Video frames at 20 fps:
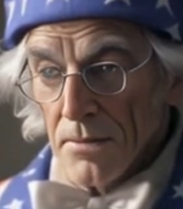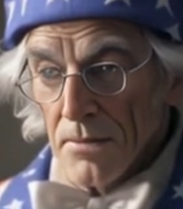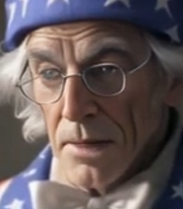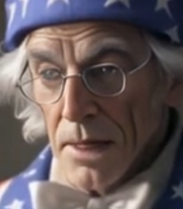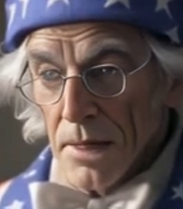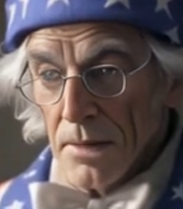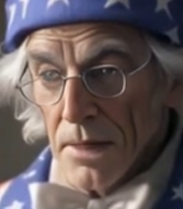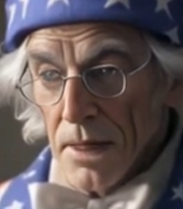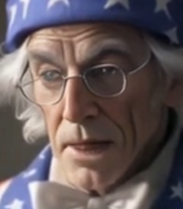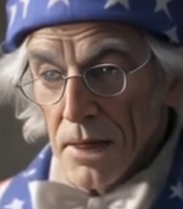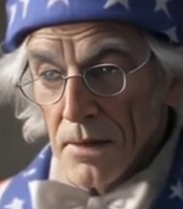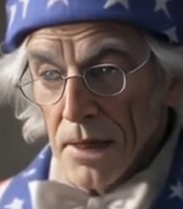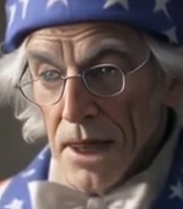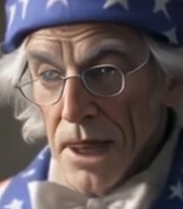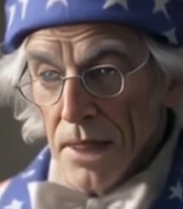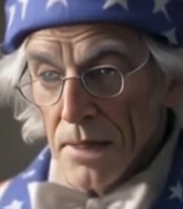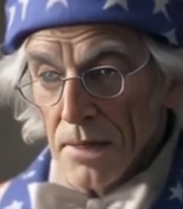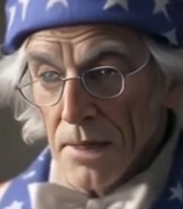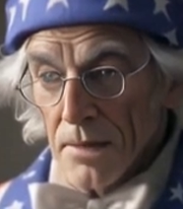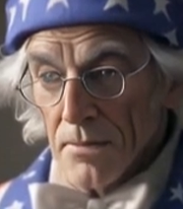The
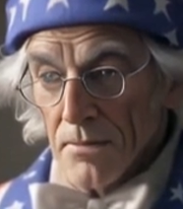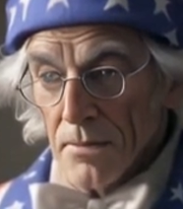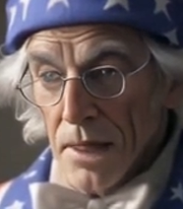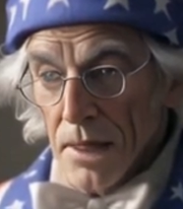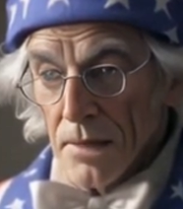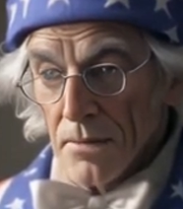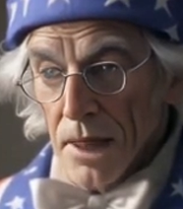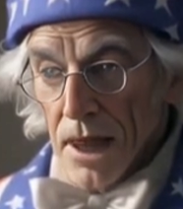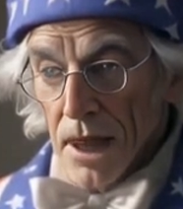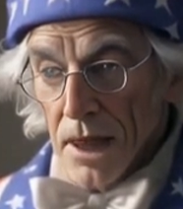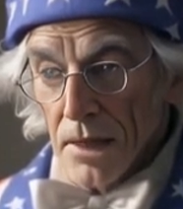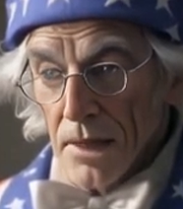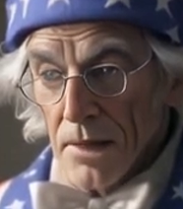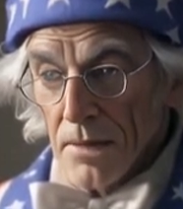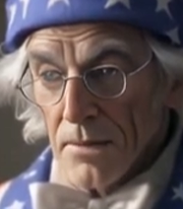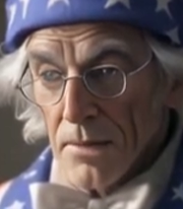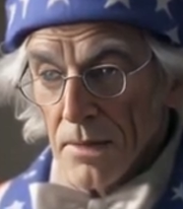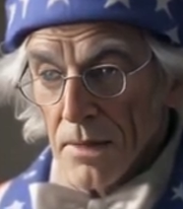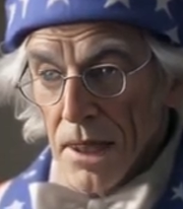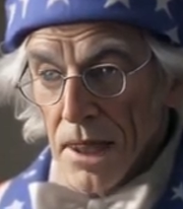Soviets, meanwhile,
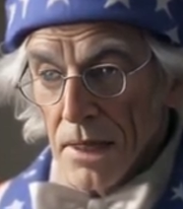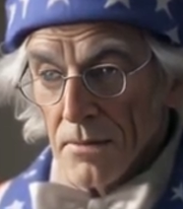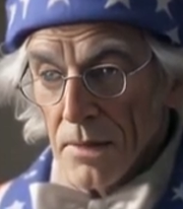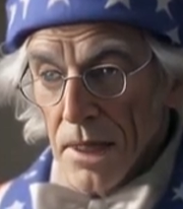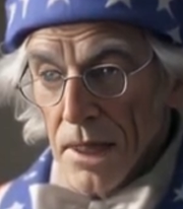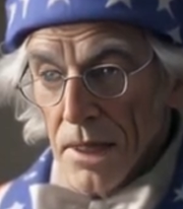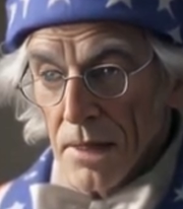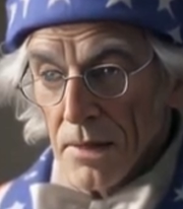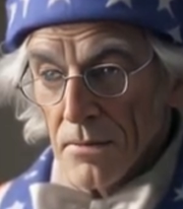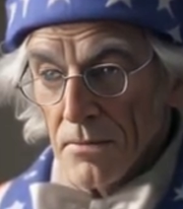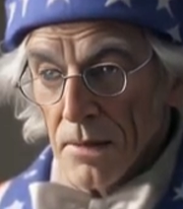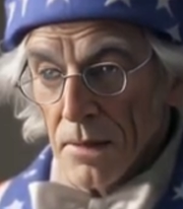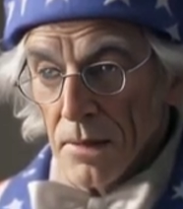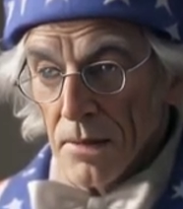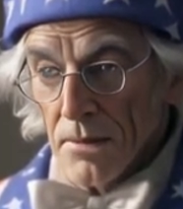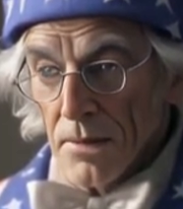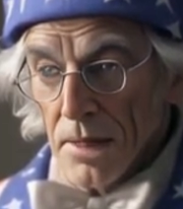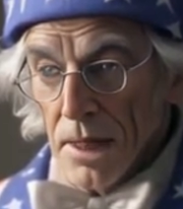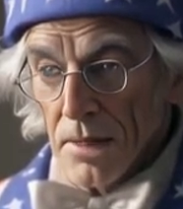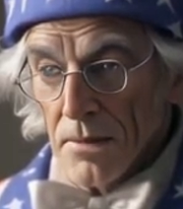championed a
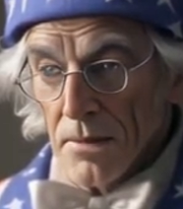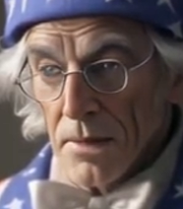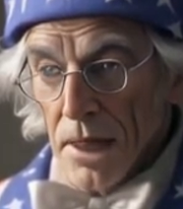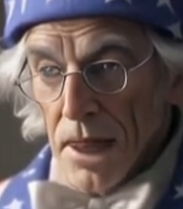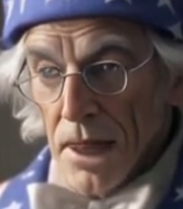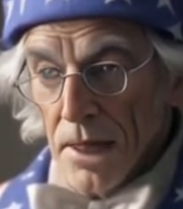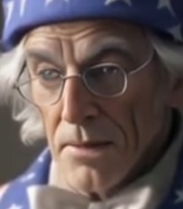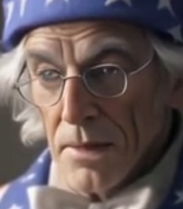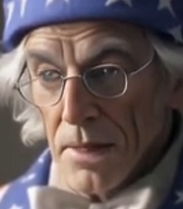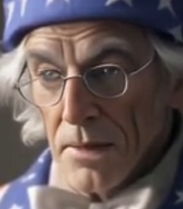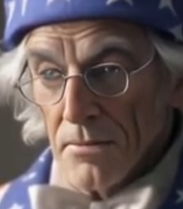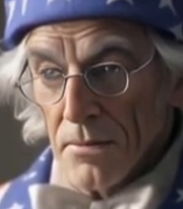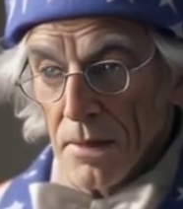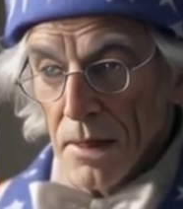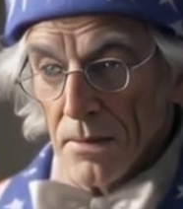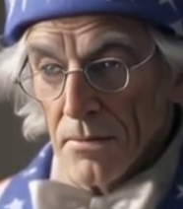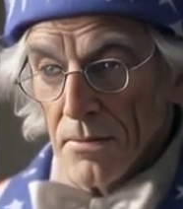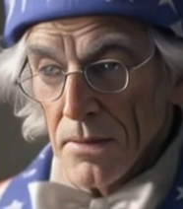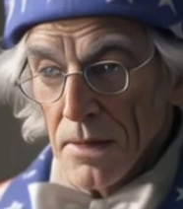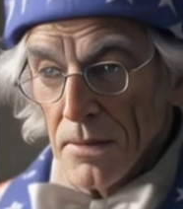more centralized
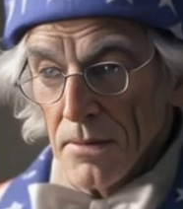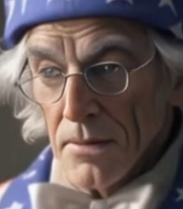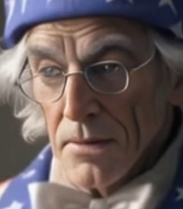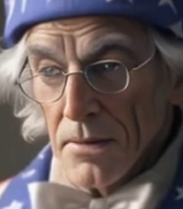approach,